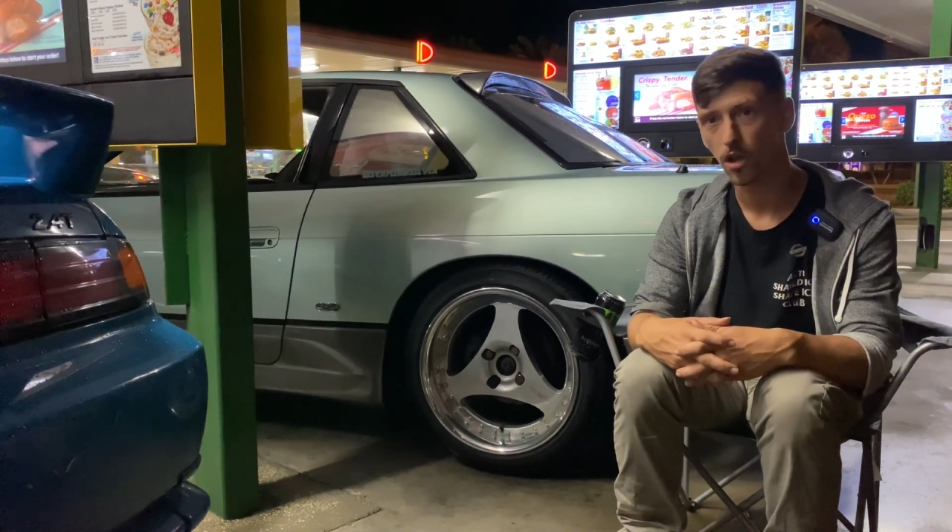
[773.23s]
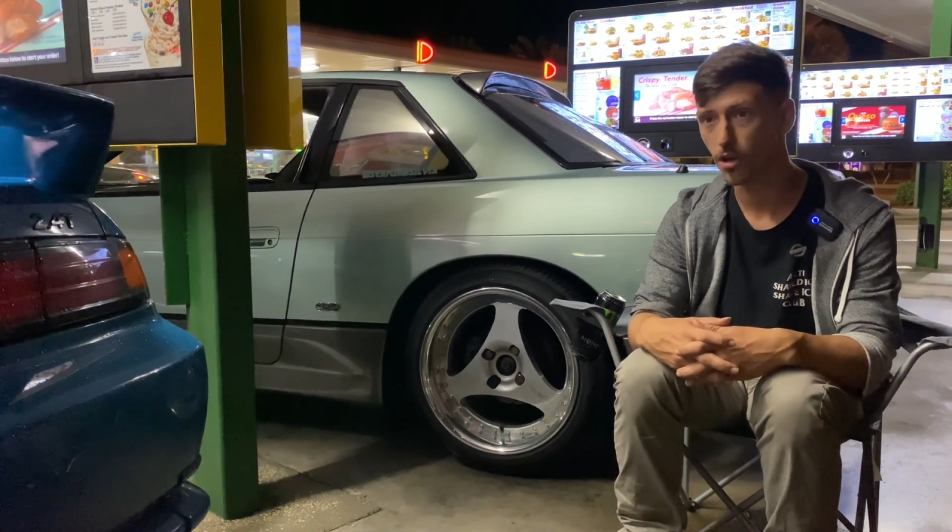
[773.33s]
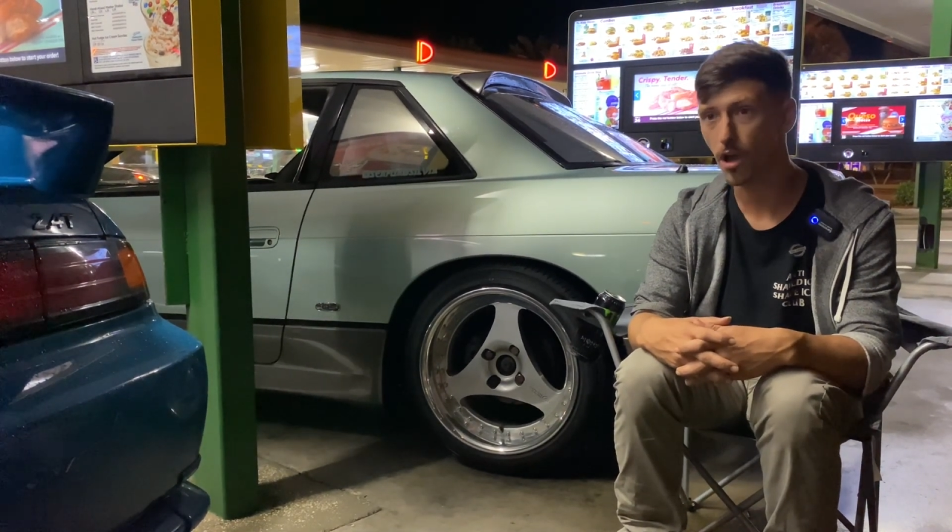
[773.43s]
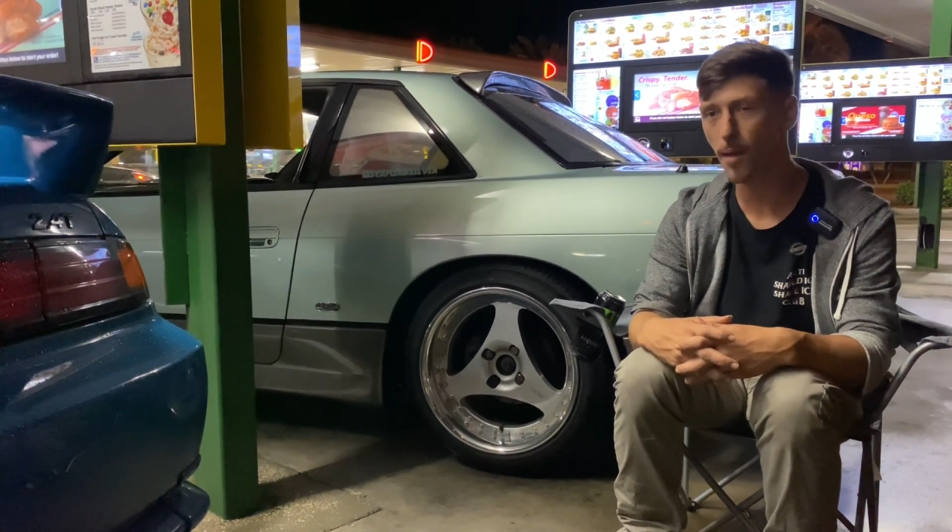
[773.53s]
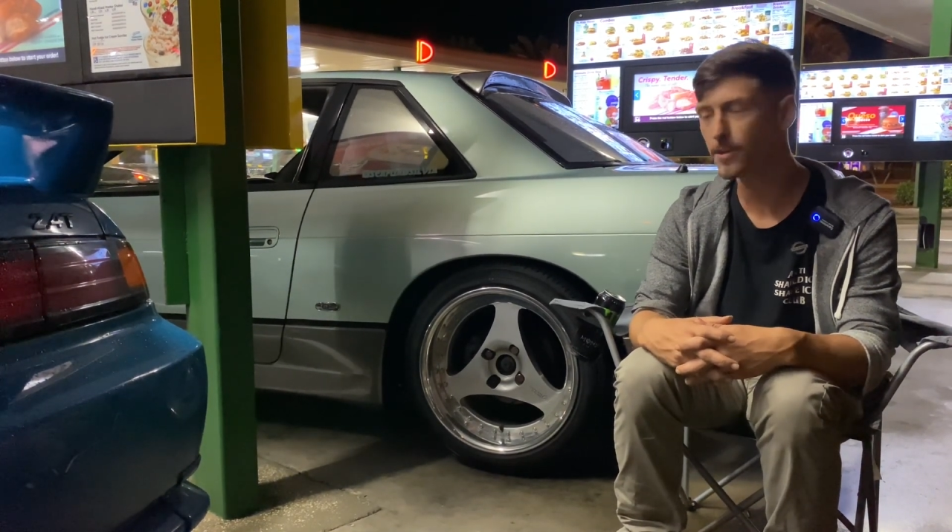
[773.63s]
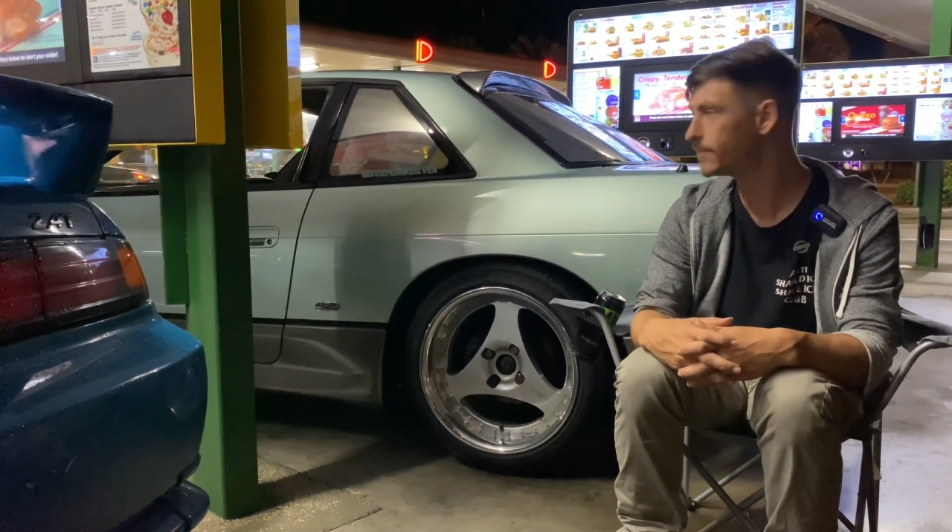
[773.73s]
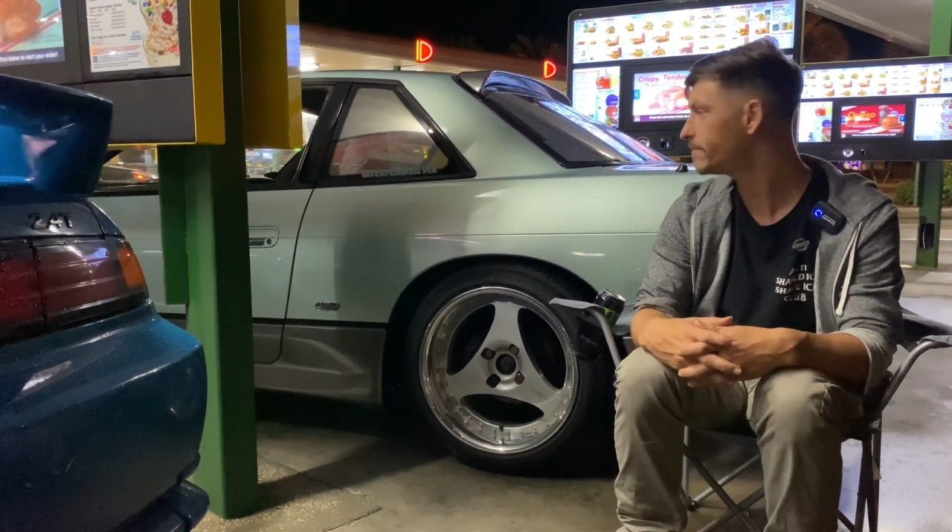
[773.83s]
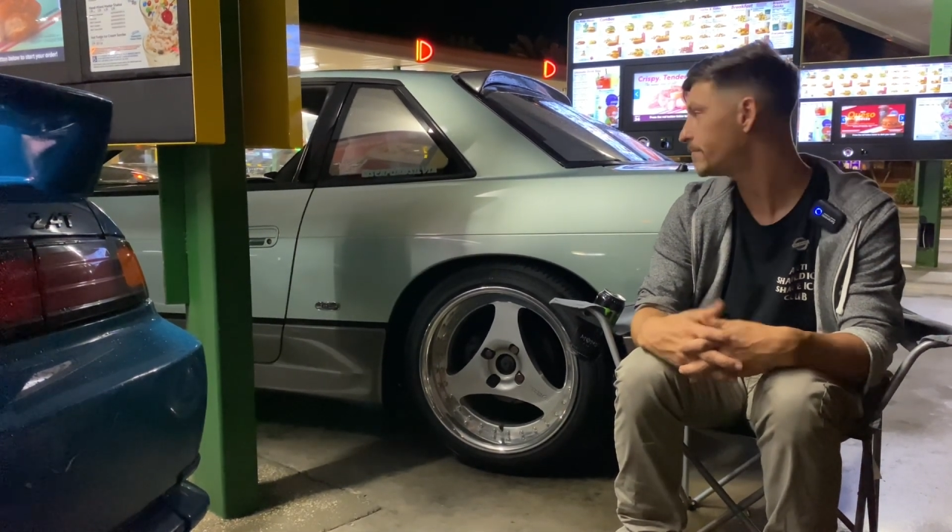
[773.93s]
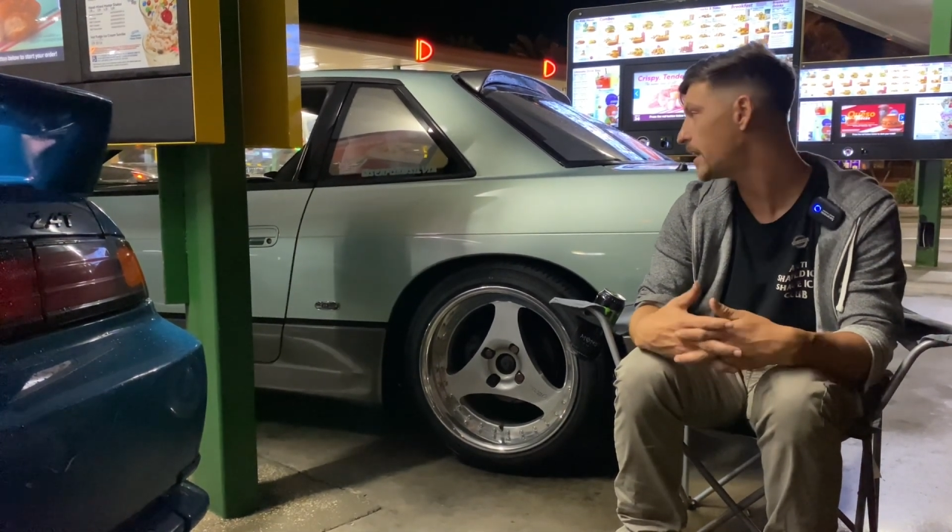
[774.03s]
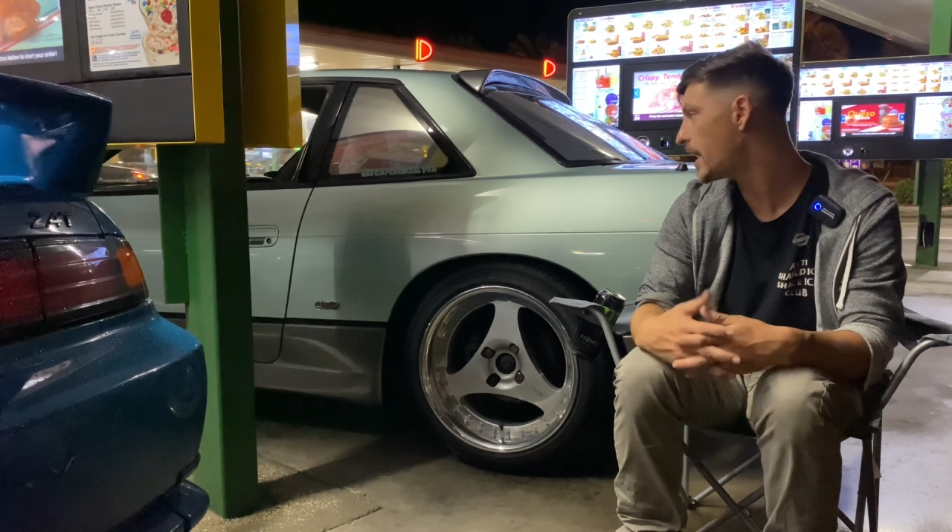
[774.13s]
No, I mean,
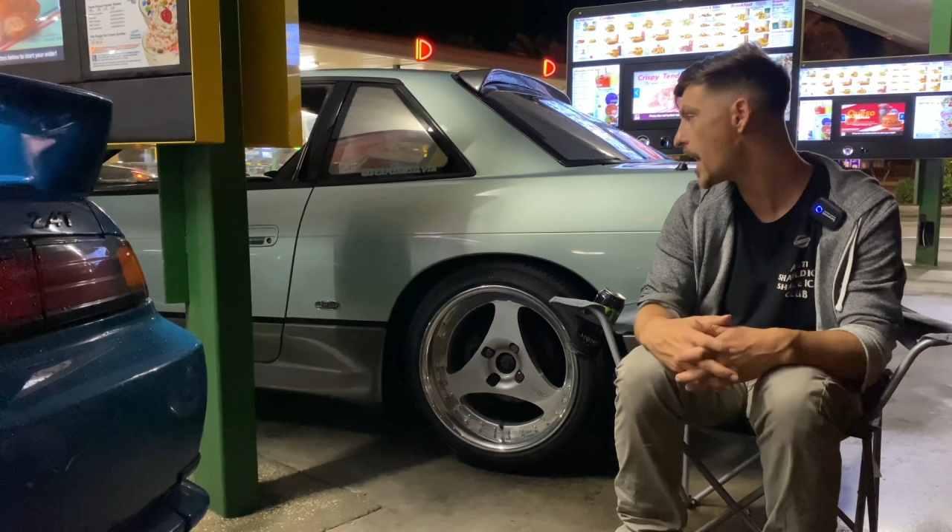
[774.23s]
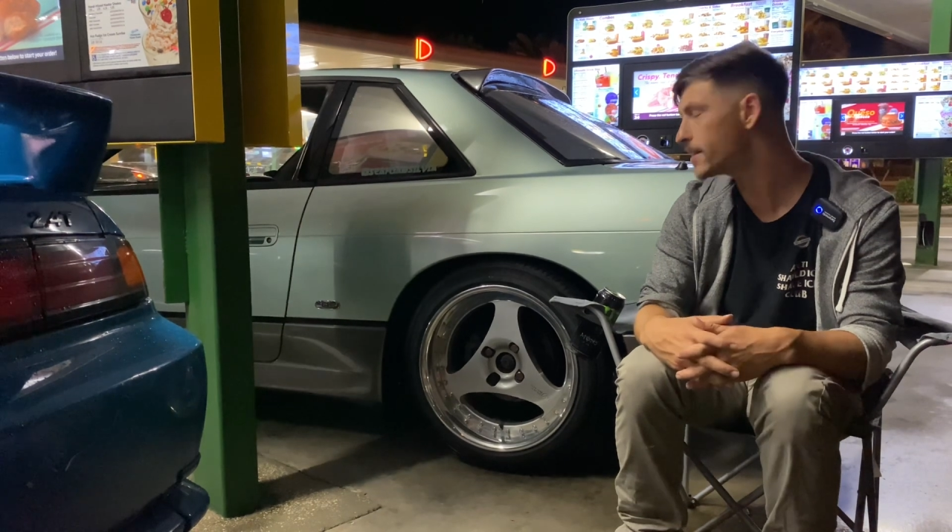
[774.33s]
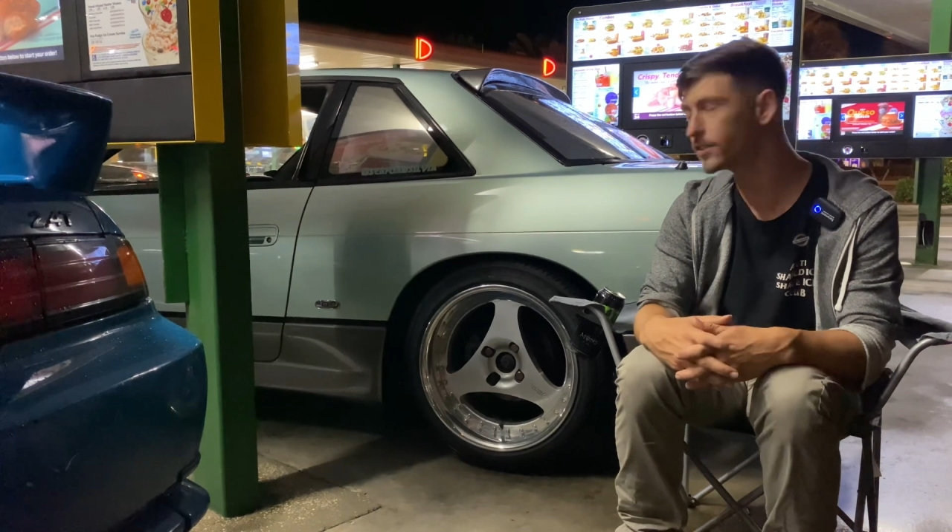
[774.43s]
it had its